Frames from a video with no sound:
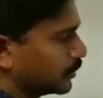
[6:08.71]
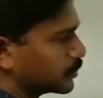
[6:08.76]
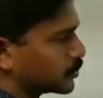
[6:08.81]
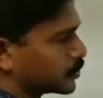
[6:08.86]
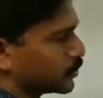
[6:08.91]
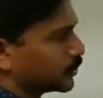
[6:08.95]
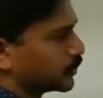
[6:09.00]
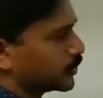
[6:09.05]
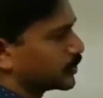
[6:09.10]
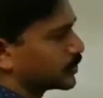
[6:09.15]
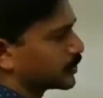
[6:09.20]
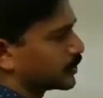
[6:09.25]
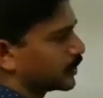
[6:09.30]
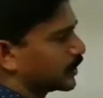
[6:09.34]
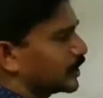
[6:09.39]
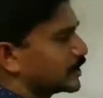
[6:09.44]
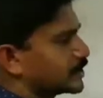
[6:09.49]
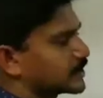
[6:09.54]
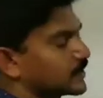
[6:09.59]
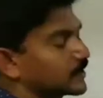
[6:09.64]
so this
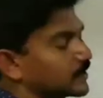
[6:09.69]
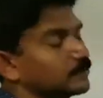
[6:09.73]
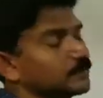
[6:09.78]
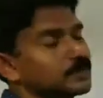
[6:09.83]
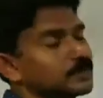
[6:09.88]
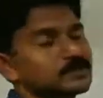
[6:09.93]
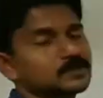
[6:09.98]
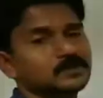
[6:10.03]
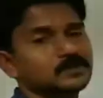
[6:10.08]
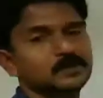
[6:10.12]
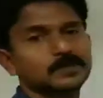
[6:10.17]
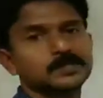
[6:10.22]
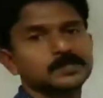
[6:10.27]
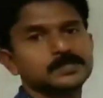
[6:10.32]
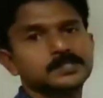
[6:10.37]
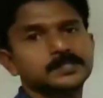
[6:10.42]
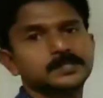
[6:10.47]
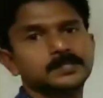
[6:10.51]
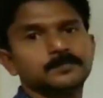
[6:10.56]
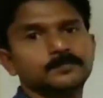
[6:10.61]
line segment is called
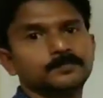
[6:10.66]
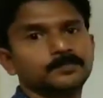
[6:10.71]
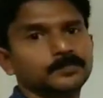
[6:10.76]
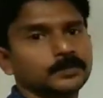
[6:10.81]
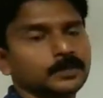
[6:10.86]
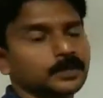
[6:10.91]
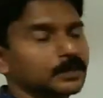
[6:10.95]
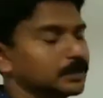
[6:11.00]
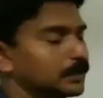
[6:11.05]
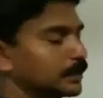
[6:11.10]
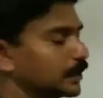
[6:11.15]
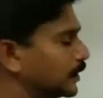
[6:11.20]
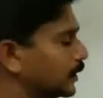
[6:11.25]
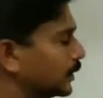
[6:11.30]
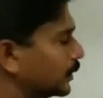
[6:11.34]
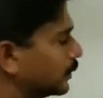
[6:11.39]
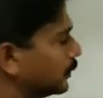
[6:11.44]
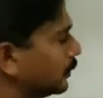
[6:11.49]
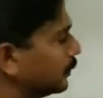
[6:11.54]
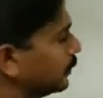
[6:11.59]
as a
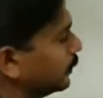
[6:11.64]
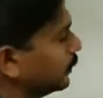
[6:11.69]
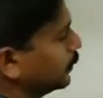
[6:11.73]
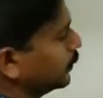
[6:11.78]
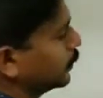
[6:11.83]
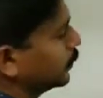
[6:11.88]
diagonal.